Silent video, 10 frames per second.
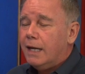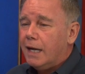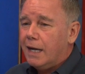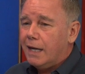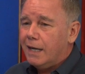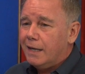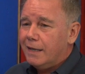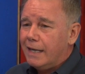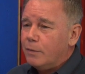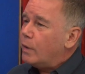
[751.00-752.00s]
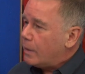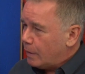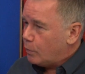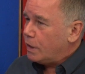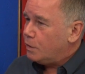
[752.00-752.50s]
Uh, and when, I
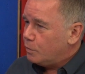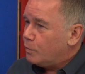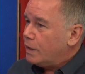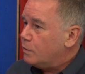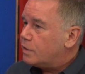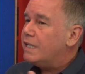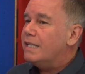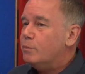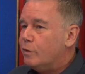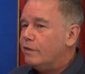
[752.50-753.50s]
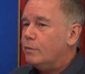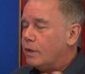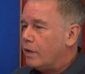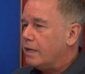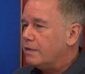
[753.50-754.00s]
mean, when you when you see the movie, when
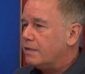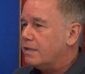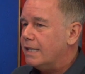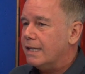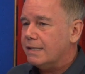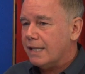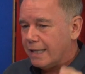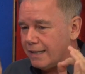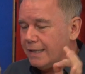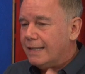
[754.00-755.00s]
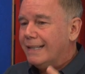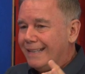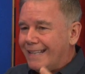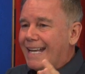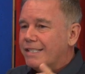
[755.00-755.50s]
audiences see it, it's like,
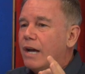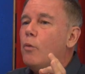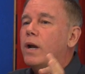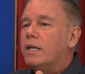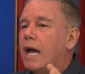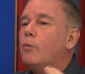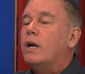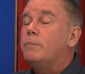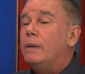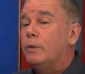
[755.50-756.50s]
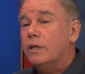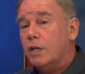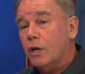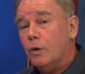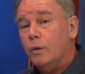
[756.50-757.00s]
that's, I wanted I wanted people to
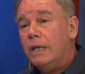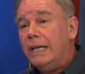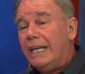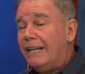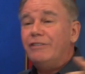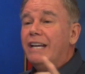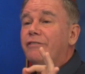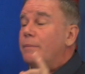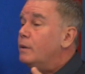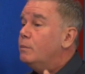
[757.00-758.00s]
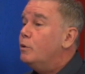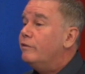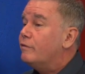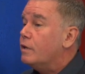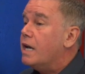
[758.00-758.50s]
go, if, if I'm in the
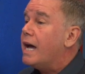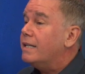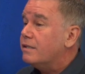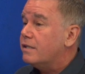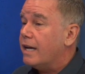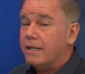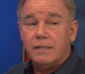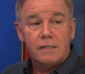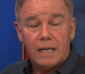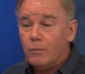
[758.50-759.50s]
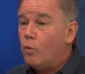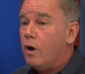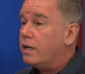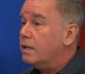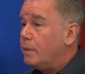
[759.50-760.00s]
movie for nine seconds and I'm
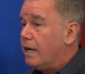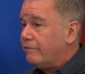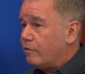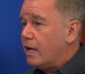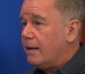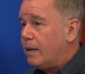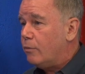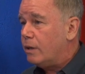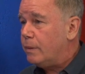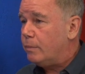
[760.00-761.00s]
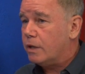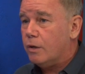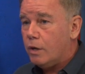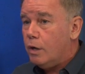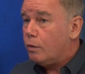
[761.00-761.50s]
walking by frame, I wanted people to
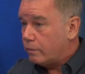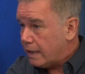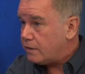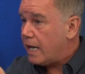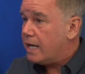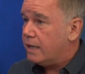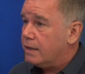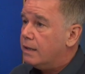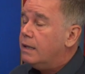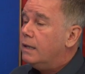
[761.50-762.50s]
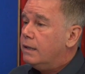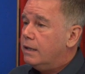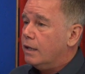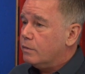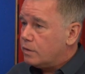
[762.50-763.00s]
go, oh, that's Hannity,
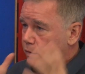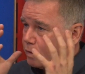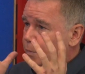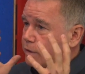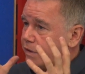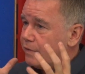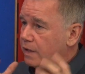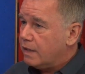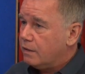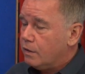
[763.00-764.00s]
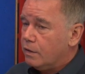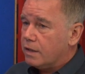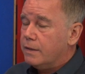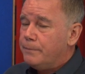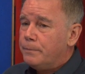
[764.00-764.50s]
you know, so specifically the look.